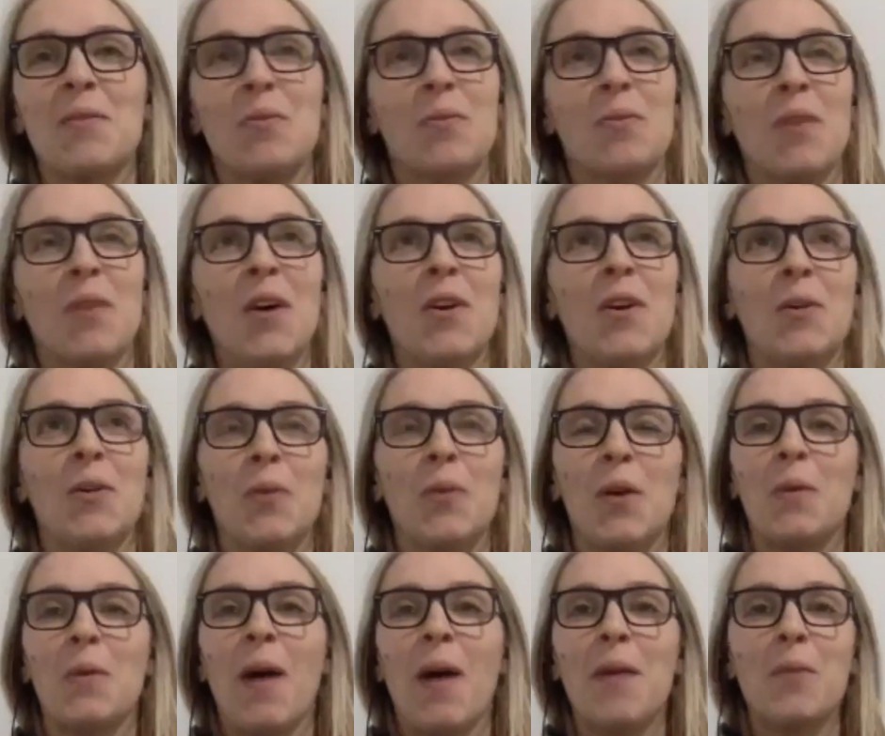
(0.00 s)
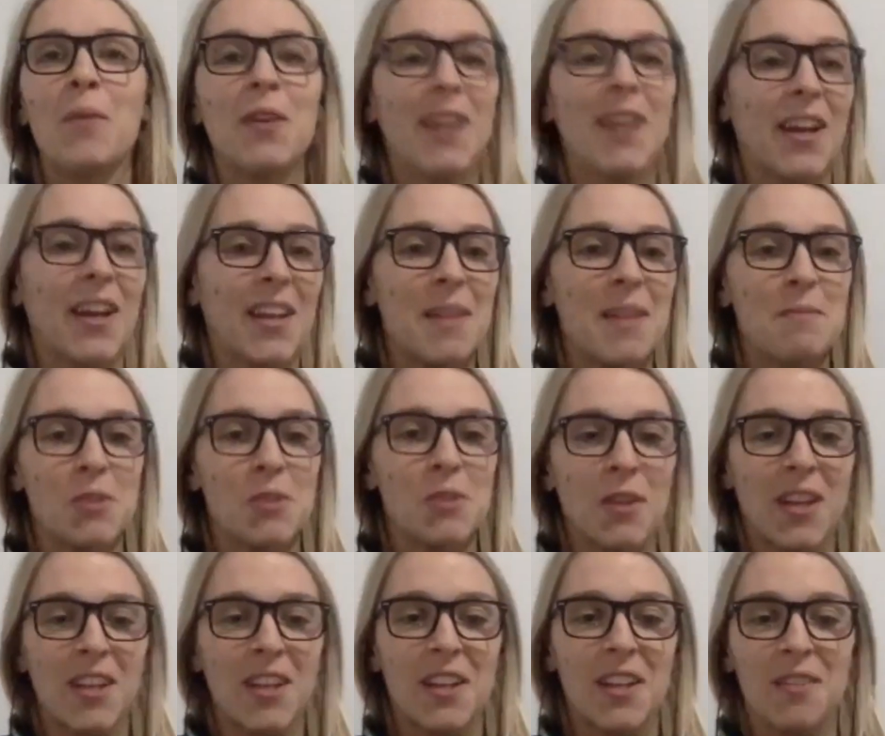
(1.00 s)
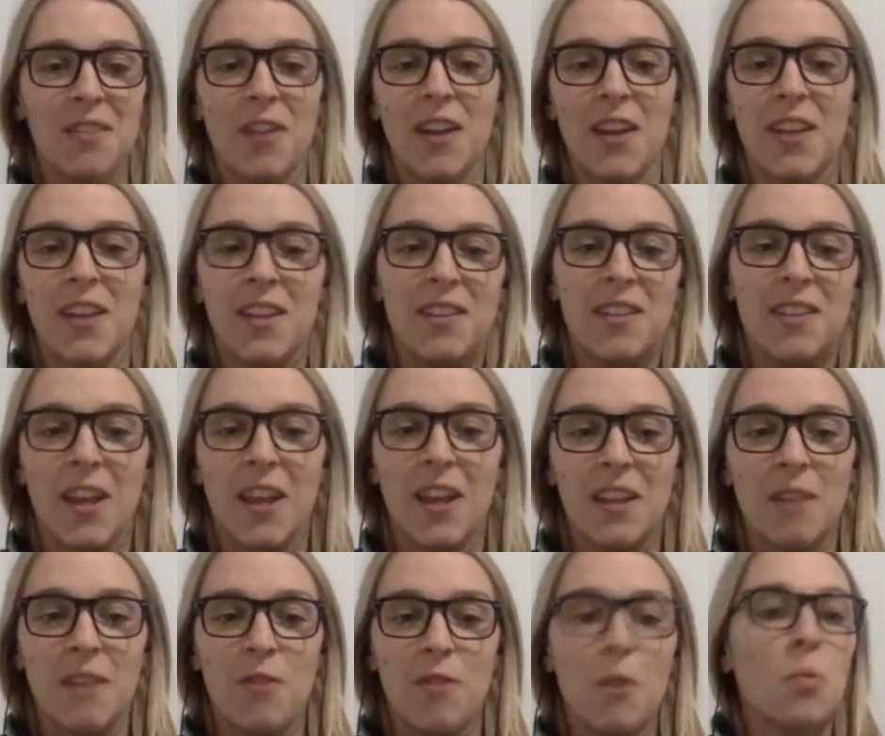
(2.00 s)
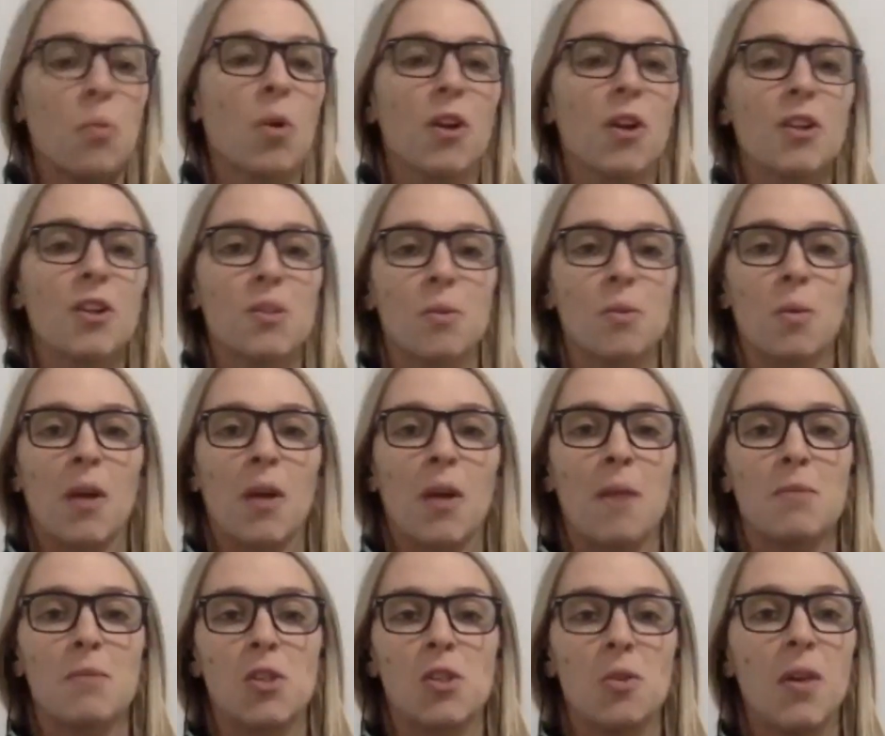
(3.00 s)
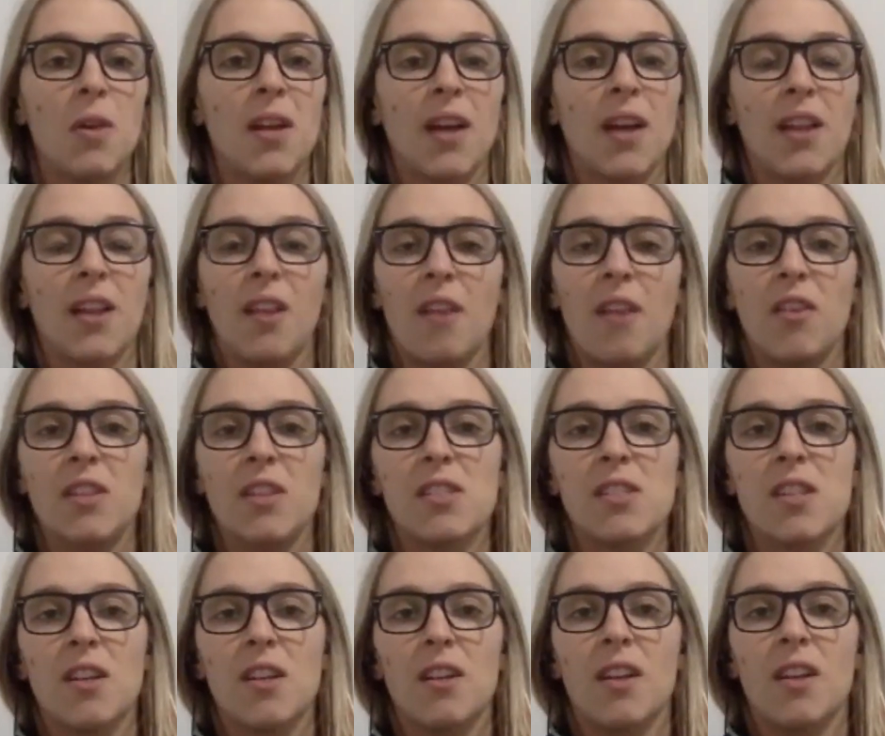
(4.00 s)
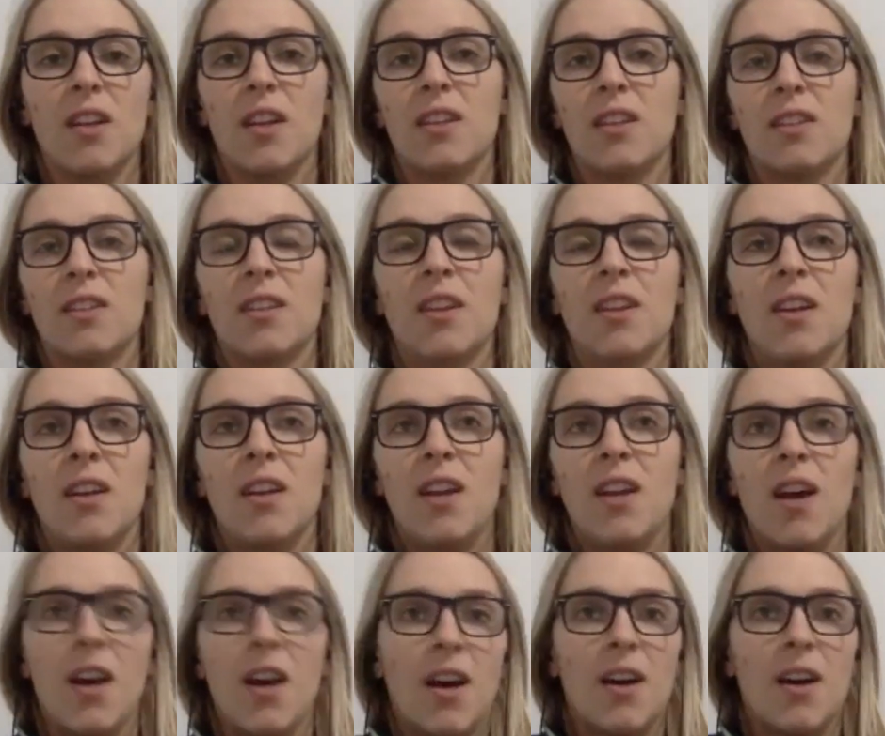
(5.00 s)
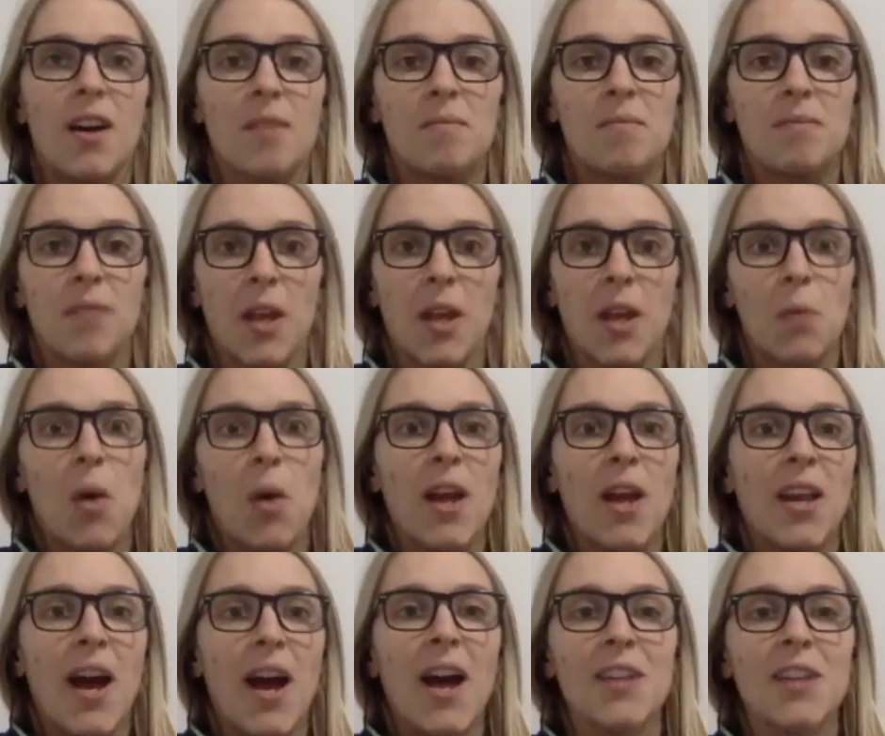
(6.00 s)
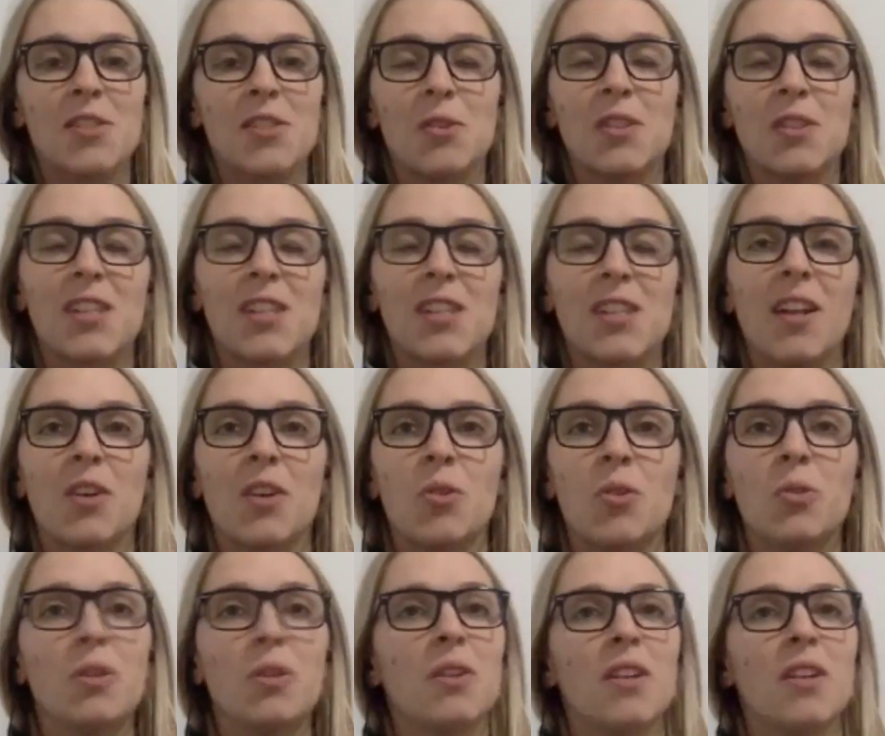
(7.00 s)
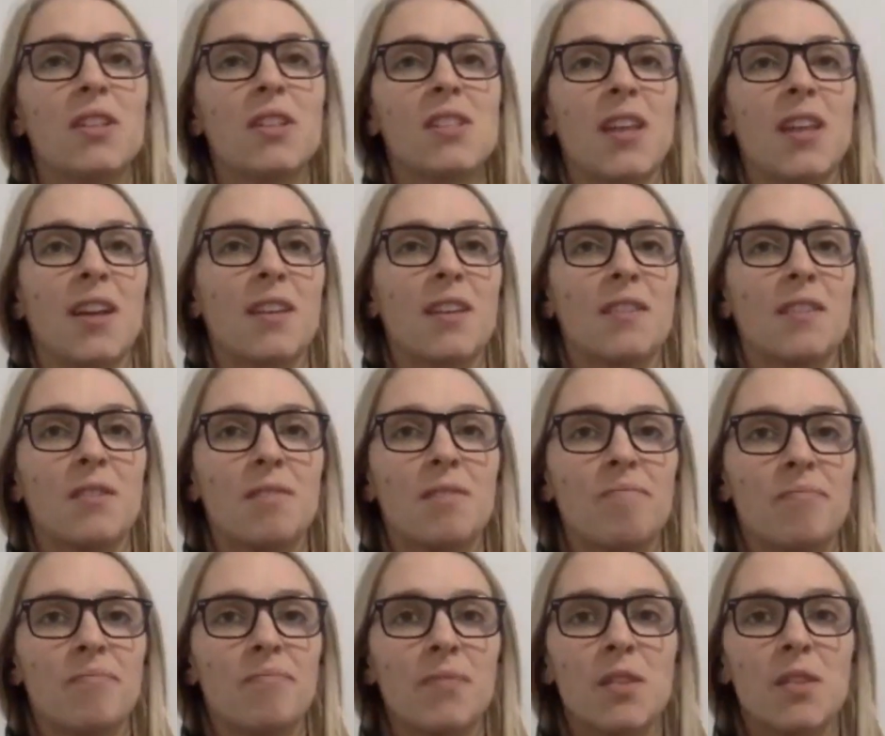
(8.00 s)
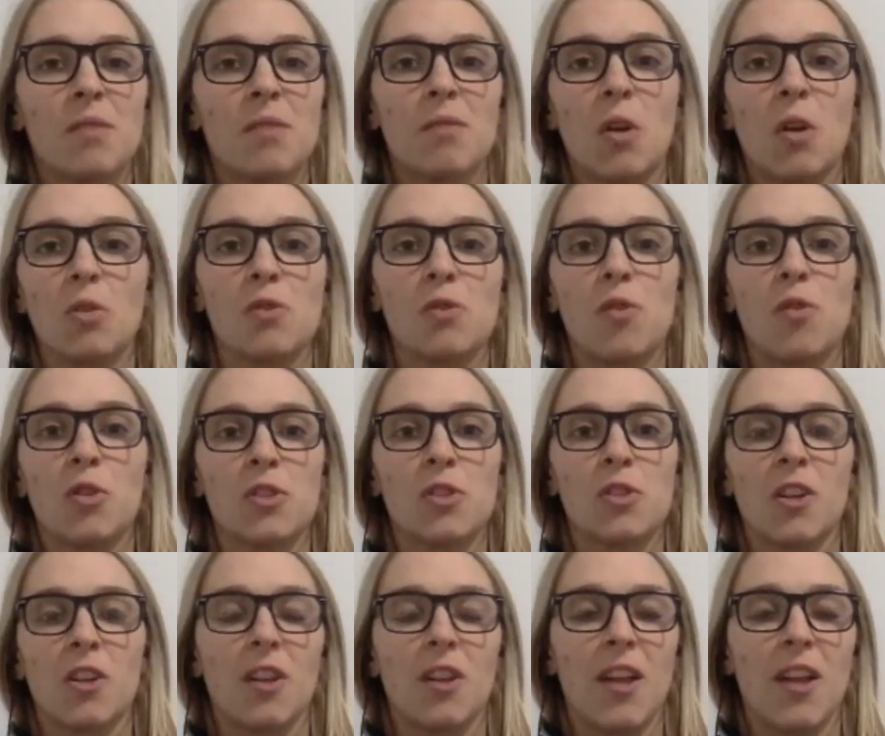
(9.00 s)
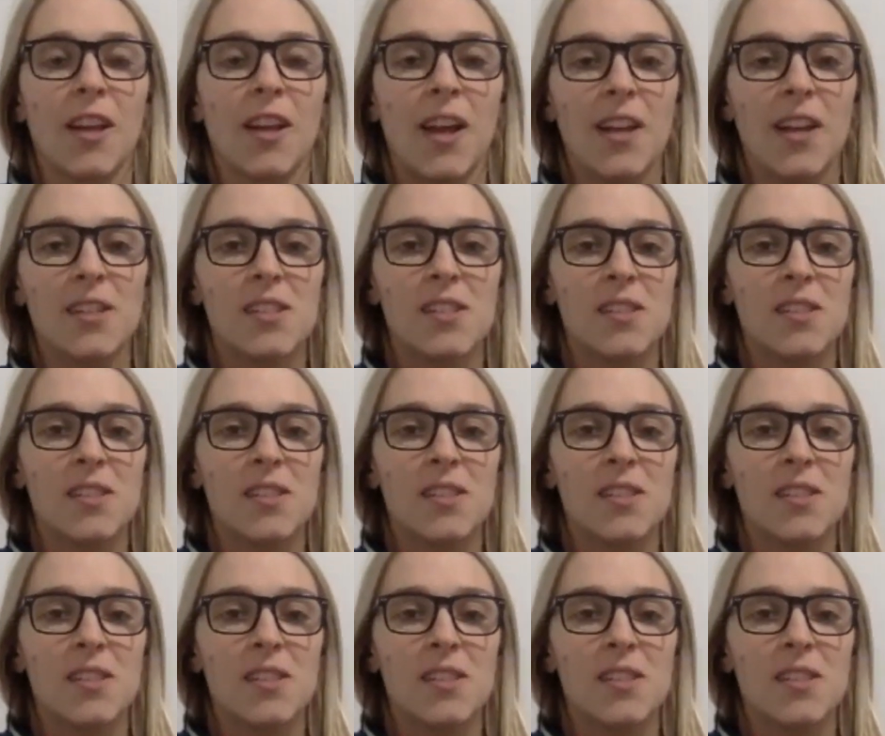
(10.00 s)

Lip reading: whoa, well, why wouldn't I keep doing it if I like if it works with what I'm doing? I love it still, and like why not? So it's kind of cool. It's like goes full circle, I guess,